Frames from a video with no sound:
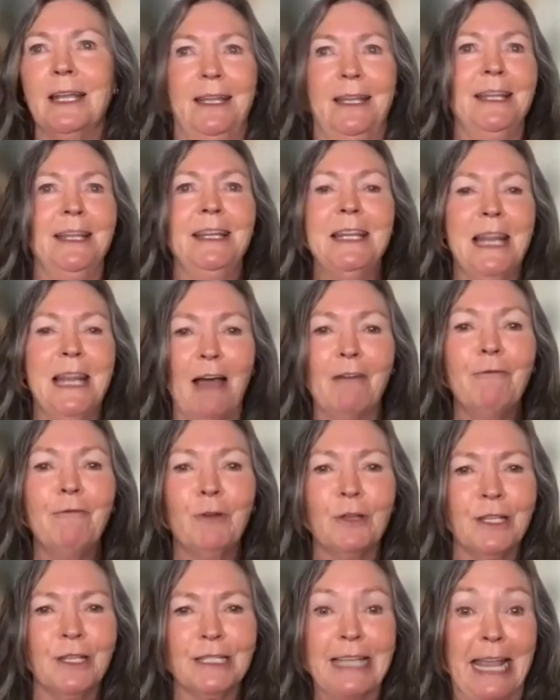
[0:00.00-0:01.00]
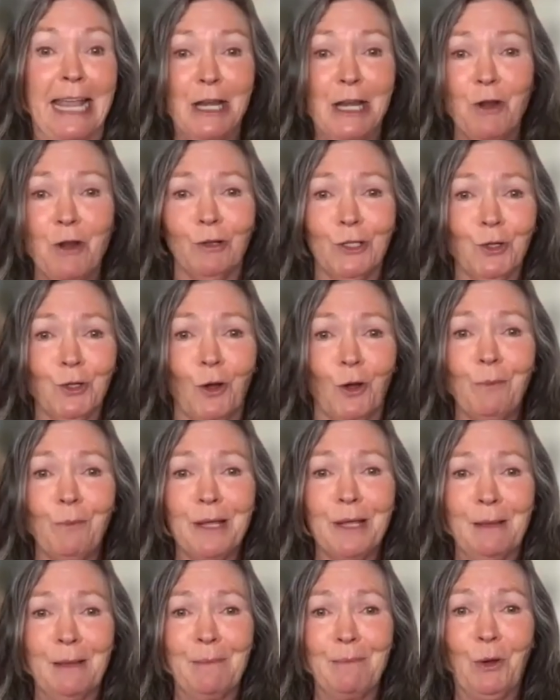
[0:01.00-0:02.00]
in love with this and not stopping
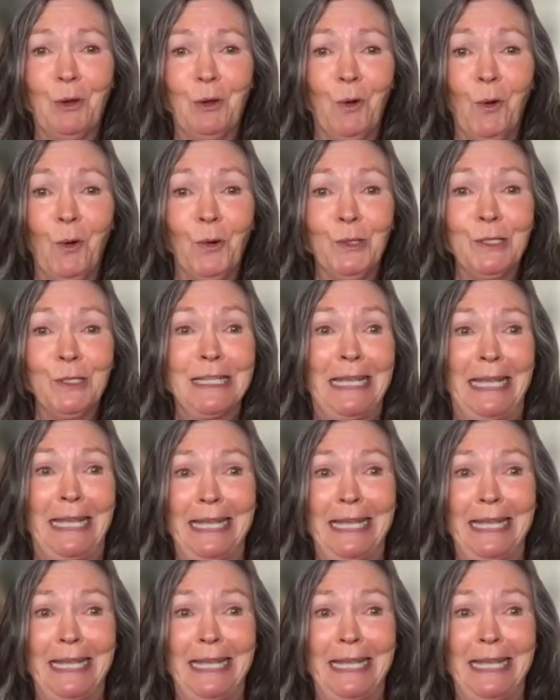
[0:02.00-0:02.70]
it, because